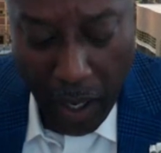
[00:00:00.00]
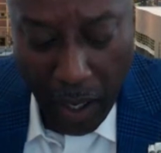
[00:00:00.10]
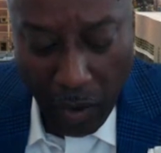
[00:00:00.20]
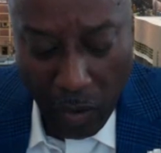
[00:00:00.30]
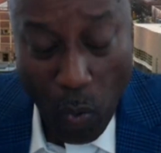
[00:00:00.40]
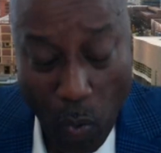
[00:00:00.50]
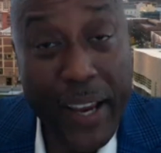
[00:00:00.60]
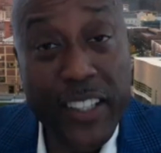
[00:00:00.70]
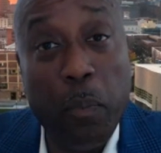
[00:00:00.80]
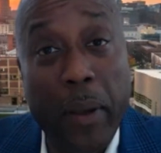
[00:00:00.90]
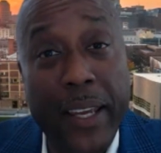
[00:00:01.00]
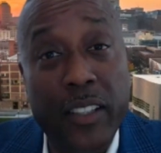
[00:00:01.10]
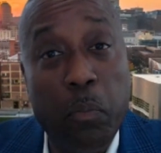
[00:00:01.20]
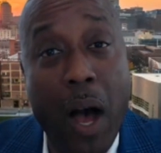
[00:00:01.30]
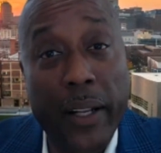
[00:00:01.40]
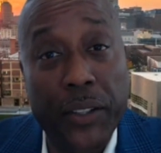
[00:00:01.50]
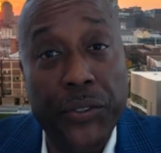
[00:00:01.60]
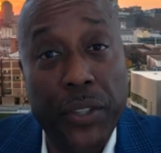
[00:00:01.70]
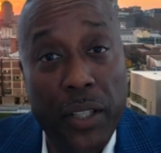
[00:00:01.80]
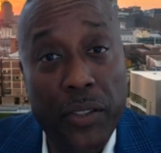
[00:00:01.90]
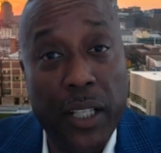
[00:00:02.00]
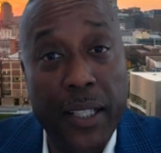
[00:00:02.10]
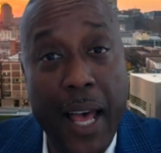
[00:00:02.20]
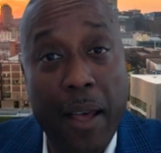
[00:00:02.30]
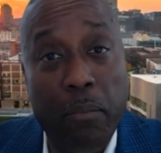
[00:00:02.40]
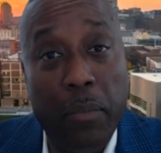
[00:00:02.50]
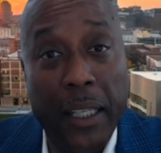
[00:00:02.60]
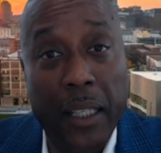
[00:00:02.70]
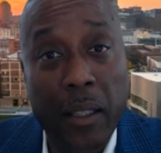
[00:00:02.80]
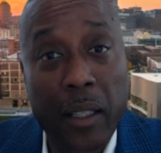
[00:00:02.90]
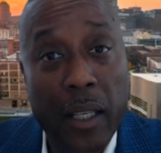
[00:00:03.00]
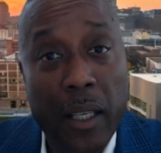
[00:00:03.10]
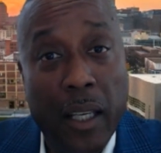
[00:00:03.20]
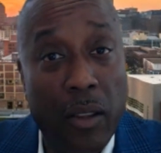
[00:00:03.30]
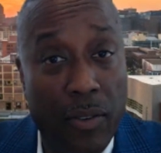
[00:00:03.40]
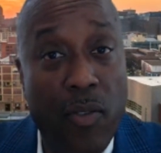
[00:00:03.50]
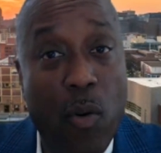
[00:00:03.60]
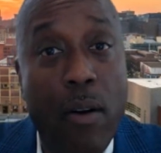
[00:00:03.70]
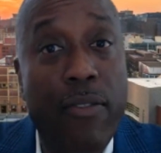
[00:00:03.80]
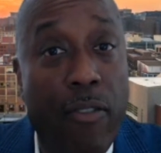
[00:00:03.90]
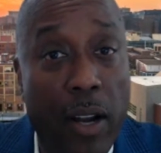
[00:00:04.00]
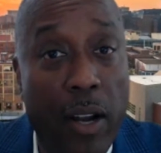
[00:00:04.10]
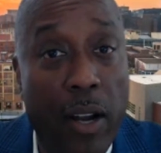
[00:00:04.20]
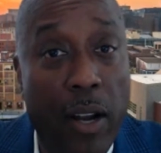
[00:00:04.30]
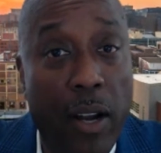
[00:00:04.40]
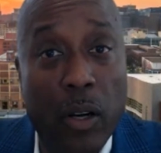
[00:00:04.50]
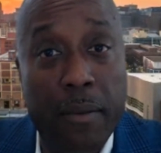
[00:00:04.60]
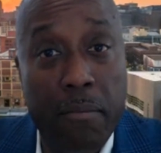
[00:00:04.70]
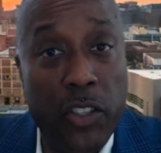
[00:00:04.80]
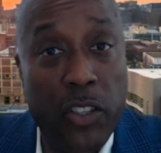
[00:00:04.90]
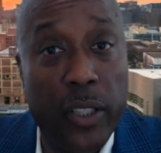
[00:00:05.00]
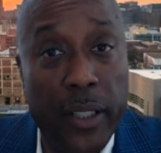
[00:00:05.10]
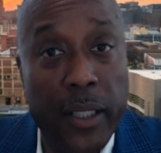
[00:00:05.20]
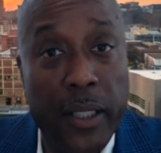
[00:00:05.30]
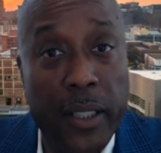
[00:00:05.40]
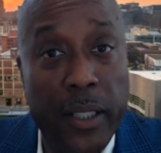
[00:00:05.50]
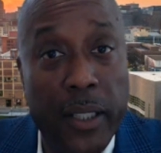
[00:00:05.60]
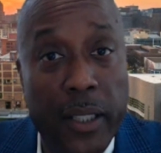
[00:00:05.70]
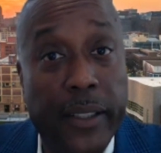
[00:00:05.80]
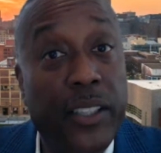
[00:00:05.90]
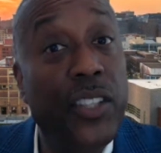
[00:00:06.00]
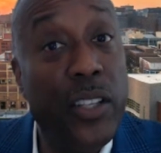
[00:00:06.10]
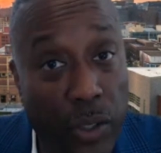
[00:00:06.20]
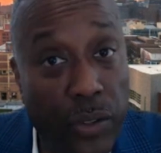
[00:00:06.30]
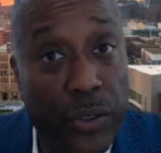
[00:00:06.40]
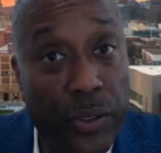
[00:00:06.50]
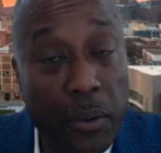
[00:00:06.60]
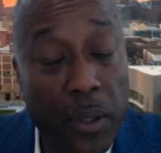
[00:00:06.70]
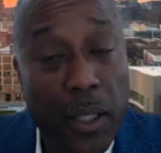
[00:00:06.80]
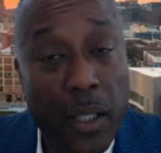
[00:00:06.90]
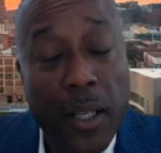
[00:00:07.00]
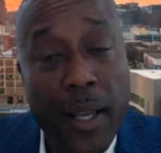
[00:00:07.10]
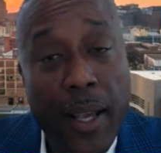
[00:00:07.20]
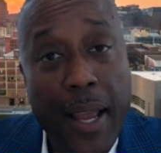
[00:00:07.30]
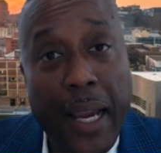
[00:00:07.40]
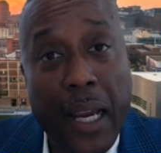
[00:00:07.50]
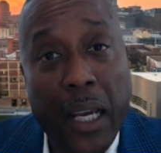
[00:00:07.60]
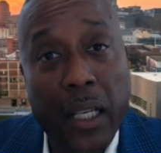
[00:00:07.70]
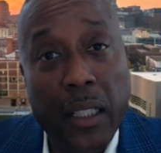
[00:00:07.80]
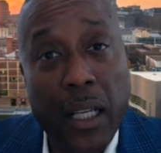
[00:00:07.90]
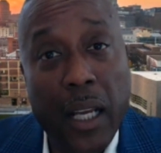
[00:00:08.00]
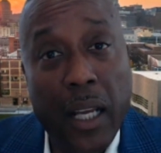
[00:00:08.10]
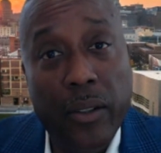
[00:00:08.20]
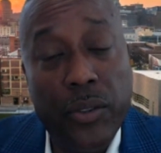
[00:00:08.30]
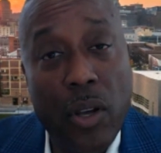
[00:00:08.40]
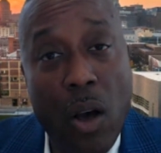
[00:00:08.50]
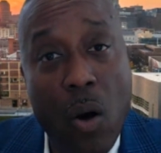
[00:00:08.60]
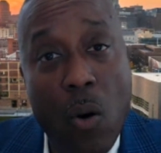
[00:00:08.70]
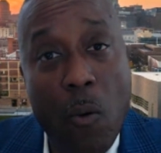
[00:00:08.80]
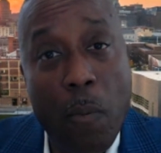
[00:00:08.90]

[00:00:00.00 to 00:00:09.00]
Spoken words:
race-based policies cannot be in the forefront of your admission decisions. And so